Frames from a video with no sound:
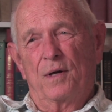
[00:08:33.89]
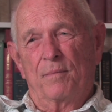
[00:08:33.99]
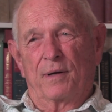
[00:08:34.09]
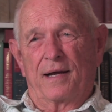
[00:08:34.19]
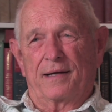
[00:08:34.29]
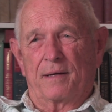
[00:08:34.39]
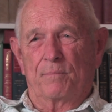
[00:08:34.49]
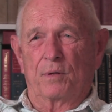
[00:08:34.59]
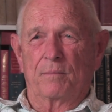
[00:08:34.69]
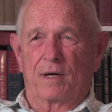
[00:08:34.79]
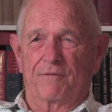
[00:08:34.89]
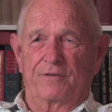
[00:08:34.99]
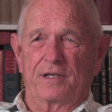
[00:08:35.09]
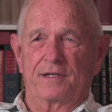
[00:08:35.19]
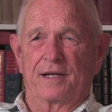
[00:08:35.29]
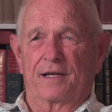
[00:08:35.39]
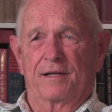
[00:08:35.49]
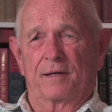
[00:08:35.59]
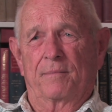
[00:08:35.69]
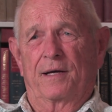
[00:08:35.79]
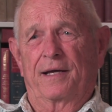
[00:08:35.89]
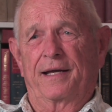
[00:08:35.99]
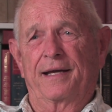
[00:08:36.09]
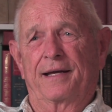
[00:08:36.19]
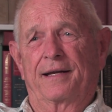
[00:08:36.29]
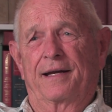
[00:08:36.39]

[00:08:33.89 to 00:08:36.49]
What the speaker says: But I can put my feet down in my hand